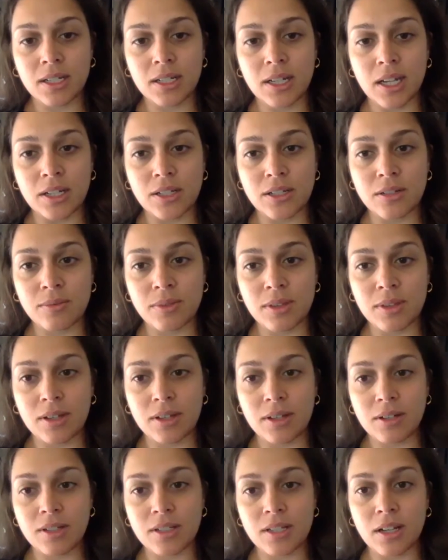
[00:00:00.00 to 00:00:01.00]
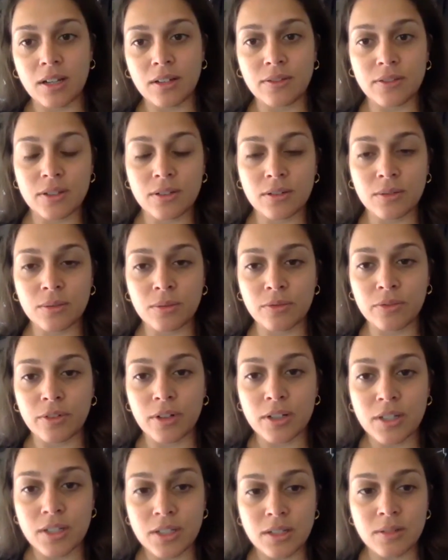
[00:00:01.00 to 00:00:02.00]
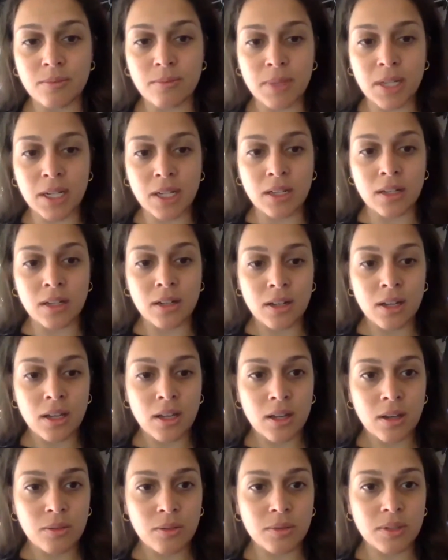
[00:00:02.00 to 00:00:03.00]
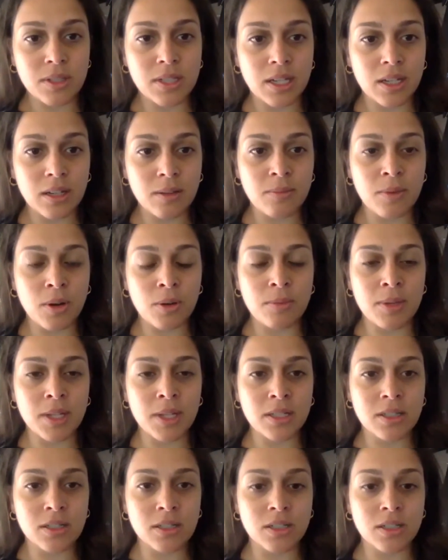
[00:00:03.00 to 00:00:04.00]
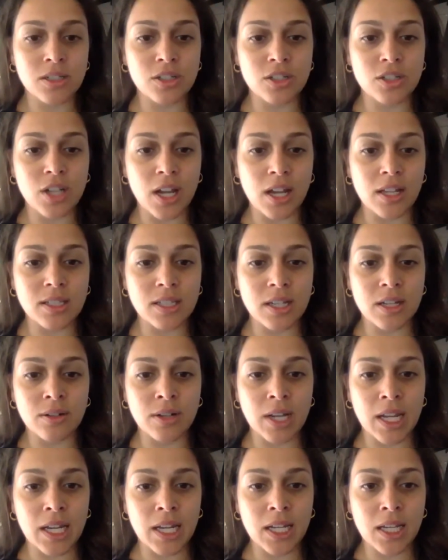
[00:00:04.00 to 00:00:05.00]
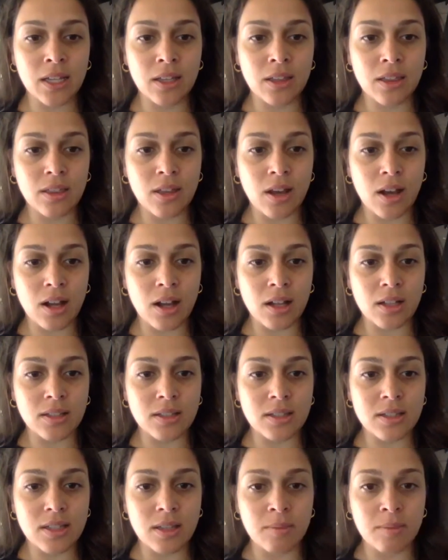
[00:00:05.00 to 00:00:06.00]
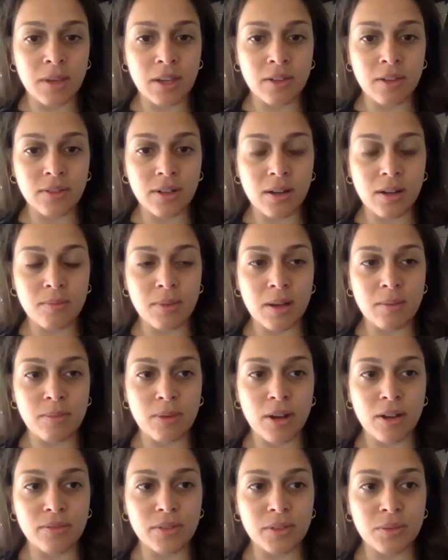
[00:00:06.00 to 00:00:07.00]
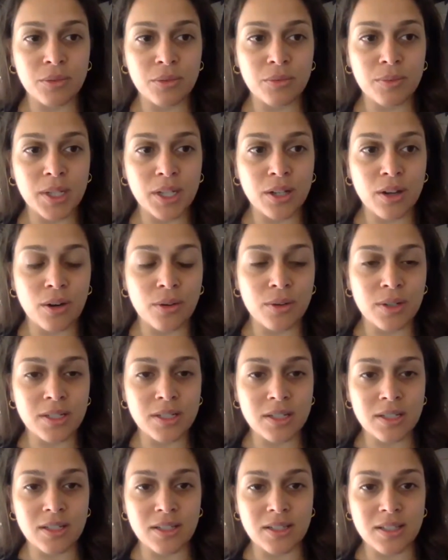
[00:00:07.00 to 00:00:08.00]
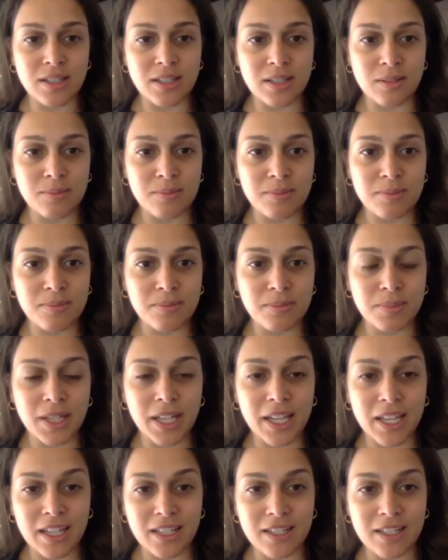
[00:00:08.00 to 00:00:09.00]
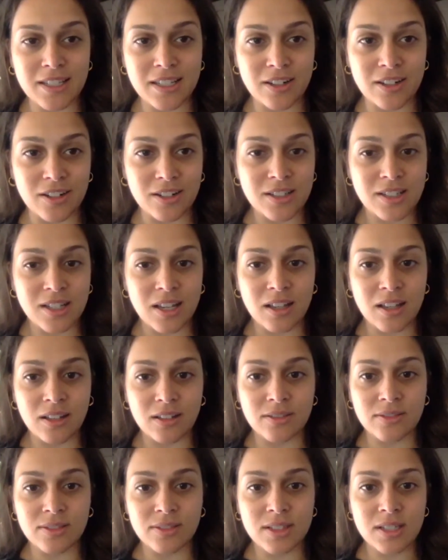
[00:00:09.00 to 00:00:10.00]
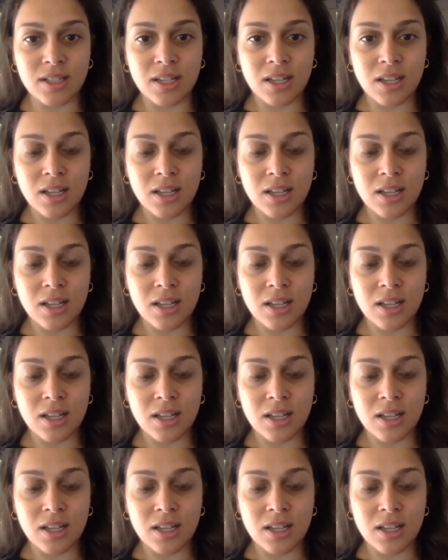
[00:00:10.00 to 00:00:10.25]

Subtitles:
connection with ourselves. So for just a minute, we'll take a moment to just jot down any thoughts that may have come up. Often when we go into this deep place in ourselves,